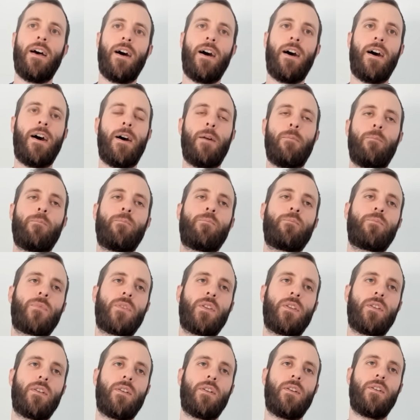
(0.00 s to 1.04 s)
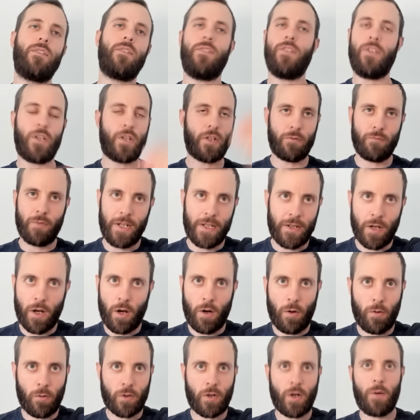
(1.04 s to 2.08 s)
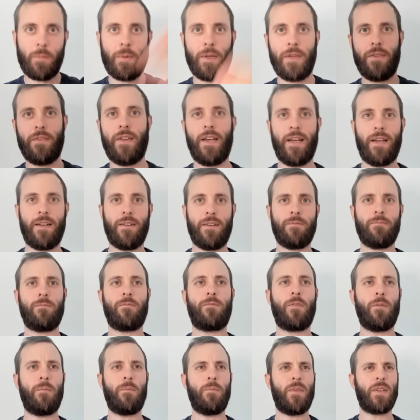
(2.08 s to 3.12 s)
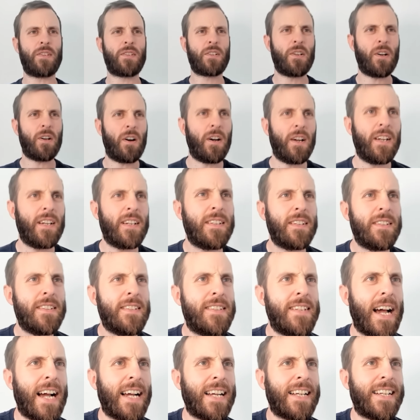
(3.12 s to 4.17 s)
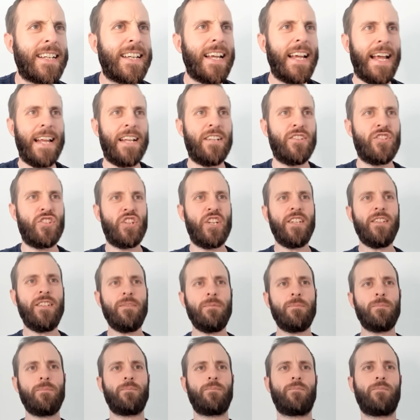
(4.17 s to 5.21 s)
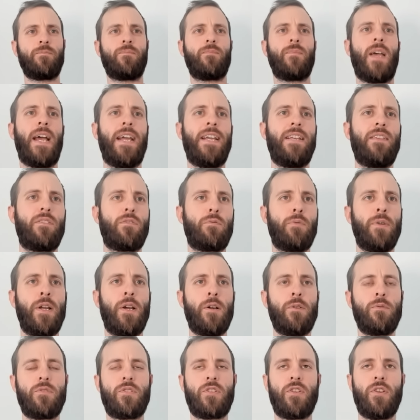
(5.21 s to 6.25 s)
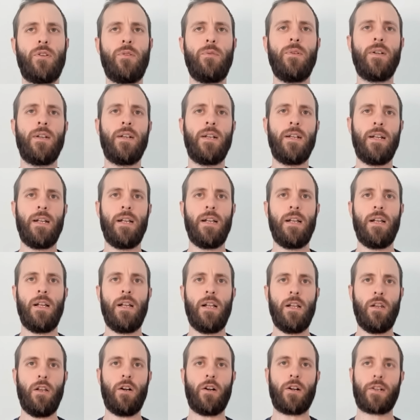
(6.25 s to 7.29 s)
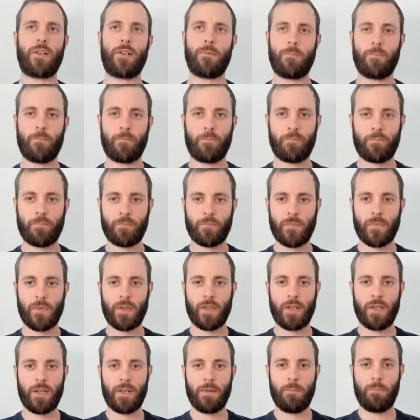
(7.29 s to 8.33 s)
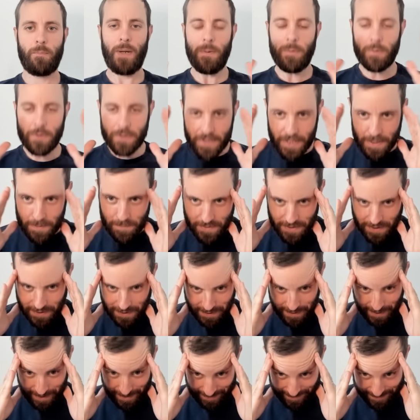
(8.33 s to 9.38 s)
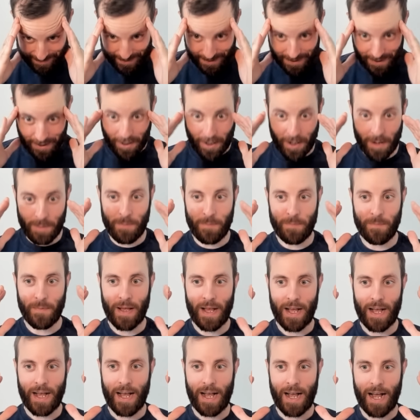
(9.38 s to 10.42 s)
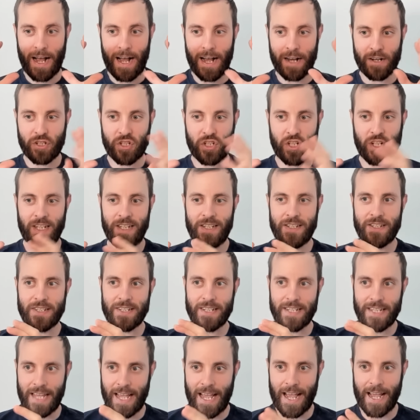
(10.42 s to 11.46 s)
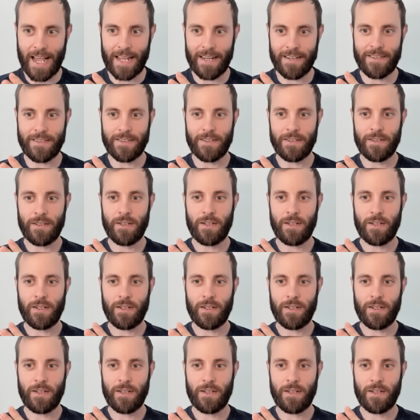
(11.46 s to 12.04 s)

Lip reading: You can read the whole comment there from this guy, Dank Engine 8302. Look, people seem to think that I'm actually scared